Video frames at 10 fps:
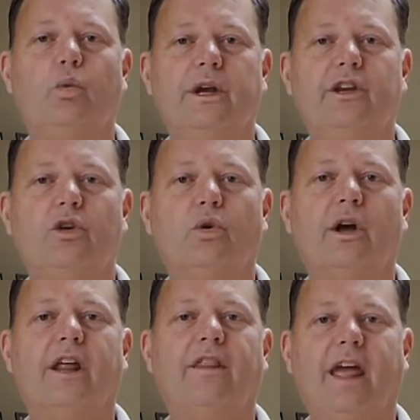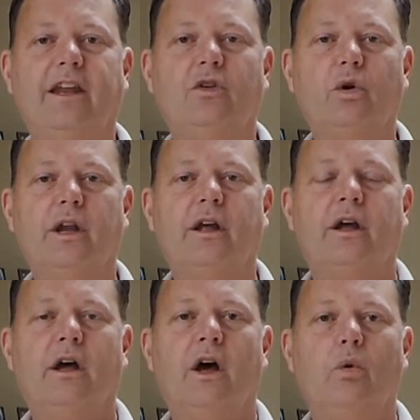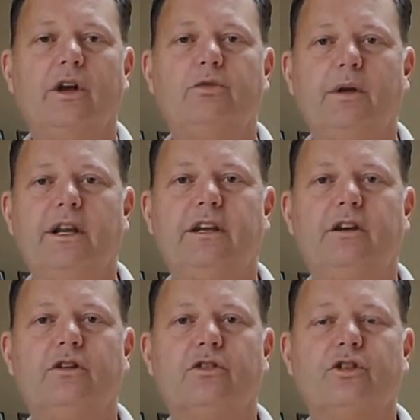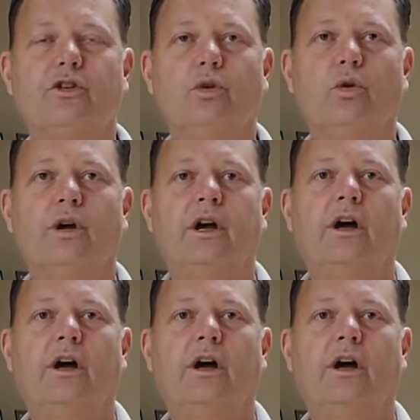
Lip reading: we do it, and they do it, which many teachers do.